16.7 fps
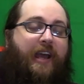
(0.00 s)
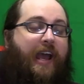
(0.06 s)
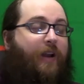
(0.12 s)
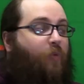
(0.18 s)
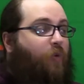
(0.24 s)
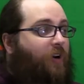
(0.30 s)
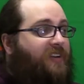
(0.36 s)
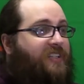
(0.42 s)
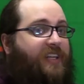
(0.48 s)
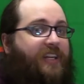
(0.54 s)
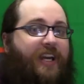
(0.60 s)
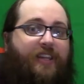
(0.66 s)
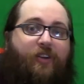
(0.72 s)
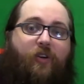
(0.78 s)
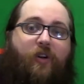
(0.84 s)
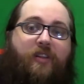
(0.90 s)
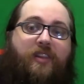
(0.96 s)
and work
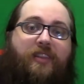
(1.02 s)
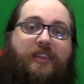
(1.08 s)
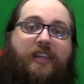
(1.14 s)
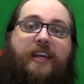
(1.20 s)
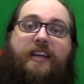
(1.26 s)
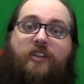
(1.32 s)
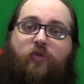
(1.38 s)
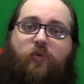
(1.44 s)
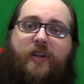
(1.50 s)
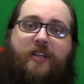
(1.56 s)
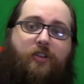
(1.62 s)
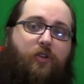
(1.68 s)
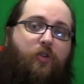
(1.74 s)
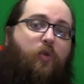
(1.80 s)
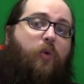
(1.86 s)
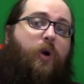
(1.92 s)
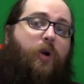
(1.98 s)
together on the things we
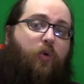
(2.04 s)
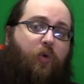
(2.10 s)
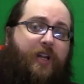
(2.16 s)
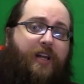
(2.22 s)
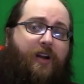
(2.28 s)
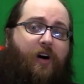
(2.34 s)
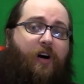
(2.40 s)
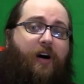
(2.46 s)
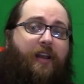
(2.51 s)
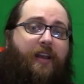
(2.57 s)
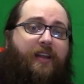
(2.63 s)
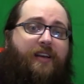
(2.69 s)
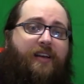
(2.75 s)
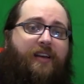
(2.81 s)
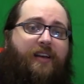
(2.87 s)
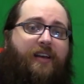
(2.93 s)
do agree on,